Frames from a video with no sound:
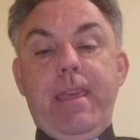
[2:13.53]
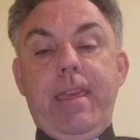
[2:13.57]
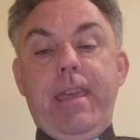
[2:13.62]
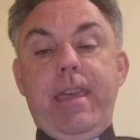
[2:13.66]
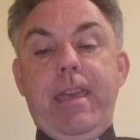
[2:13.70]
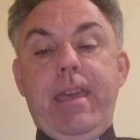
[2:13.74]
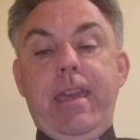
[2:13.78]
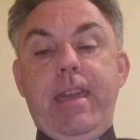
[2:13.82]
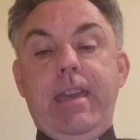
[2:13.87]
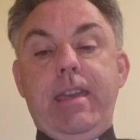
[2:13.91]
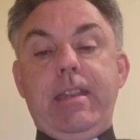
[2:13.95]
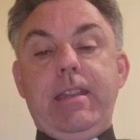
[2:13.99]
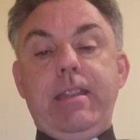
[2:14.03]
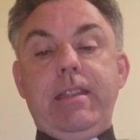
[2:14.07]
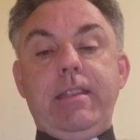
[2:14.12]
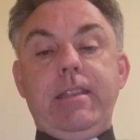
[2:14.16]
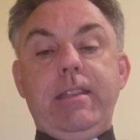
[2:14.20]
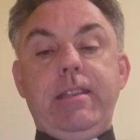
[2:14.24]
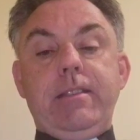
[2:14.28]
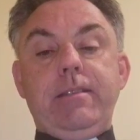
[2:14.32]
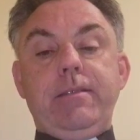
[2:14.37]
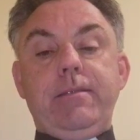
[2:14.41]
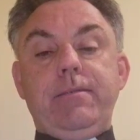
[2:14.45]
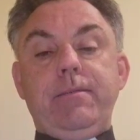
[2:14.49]
and
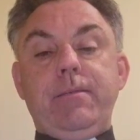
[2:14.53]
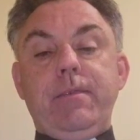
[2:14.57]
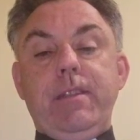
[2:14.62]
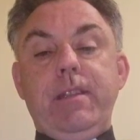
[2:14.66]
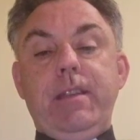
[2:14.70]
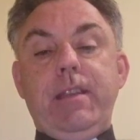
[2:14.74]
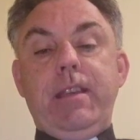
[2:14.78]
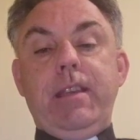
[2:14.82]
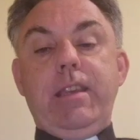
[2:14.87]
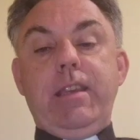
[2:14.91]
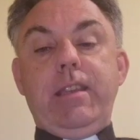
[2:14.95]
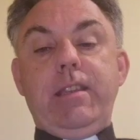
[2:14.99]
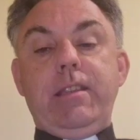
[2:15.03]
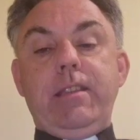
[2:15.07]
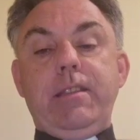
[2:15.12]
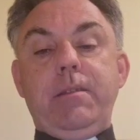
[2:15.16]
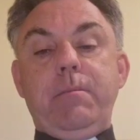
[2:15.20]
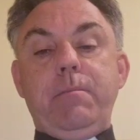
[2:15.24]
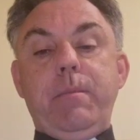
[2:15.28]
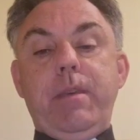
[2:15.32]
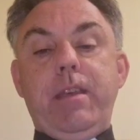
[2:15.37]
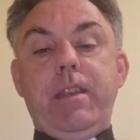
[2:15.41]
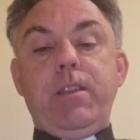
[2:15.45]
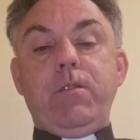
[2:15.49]
in the
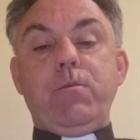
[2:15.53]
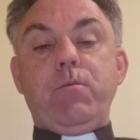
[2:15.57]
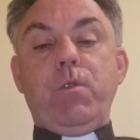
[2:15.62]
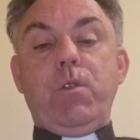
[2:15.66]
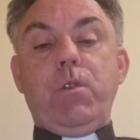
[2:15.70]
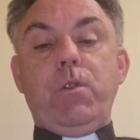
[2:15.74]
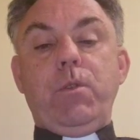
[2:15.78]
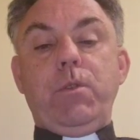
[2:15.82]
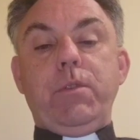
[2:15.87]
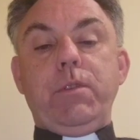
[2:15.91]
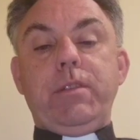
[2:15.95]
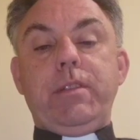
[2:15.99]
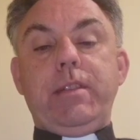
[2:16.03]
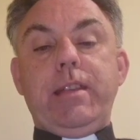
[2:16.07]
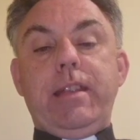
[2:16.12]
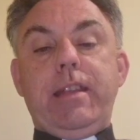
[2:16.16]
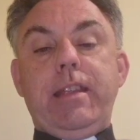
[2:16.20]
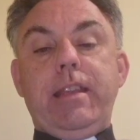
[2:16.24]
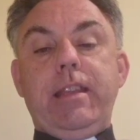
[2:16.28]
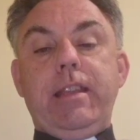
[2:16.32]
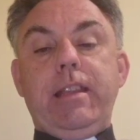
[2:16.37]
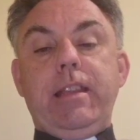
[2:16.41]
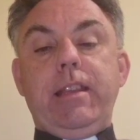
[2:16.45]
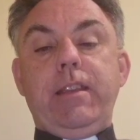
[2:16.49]
many roles that
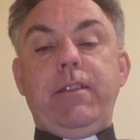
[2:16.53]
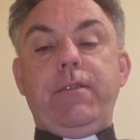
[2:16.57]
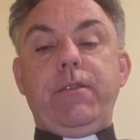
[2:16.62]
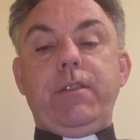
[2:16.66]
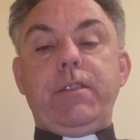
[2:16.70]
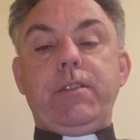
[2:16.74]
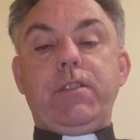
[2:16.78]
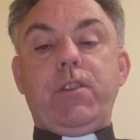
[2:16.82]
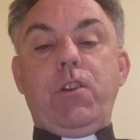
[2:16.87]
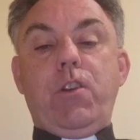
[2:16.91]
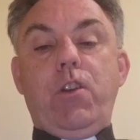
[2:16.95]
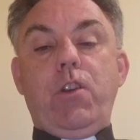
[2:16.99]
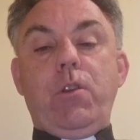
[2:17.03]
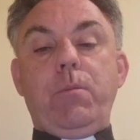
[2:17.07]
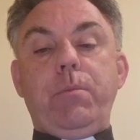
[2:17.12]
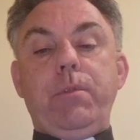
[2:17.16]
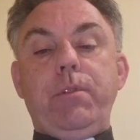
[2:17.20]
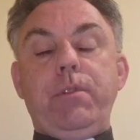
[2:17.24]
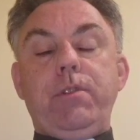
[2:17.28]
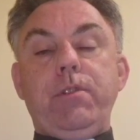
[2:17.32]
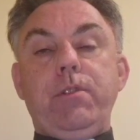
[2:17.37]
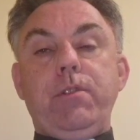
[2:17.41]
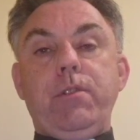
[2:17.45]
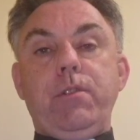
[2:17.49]
he lived as
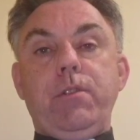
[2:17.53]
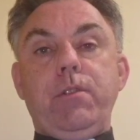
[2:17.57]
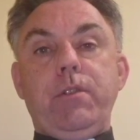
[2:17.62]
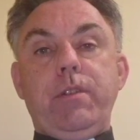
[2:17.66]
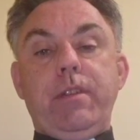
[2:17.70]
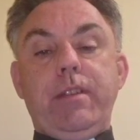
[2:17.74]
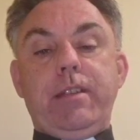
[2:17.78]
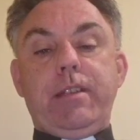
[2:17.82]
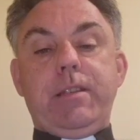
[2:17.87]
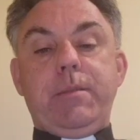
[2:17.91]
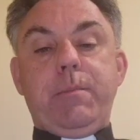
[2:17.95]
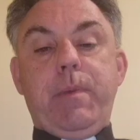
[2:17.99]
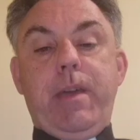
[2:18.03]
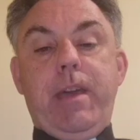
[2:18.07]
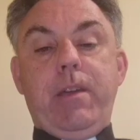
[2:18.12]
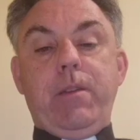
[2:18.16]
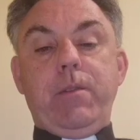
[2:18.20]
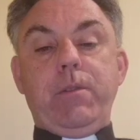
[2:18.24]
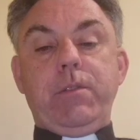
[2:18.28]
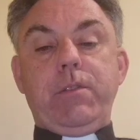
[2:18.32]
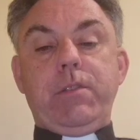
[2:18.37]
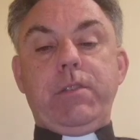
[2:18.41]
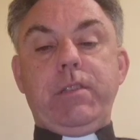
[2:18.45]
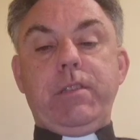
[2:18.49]
carpenter, as
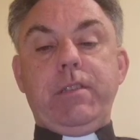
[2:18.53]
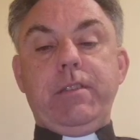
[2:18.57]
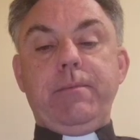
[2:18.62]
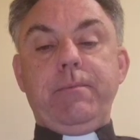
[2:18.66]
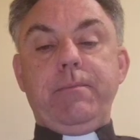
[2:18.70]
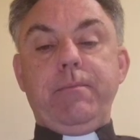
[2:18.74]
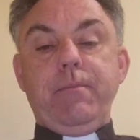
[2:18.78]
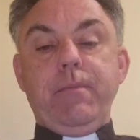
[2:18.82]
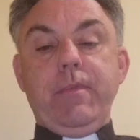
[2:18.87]
spouse,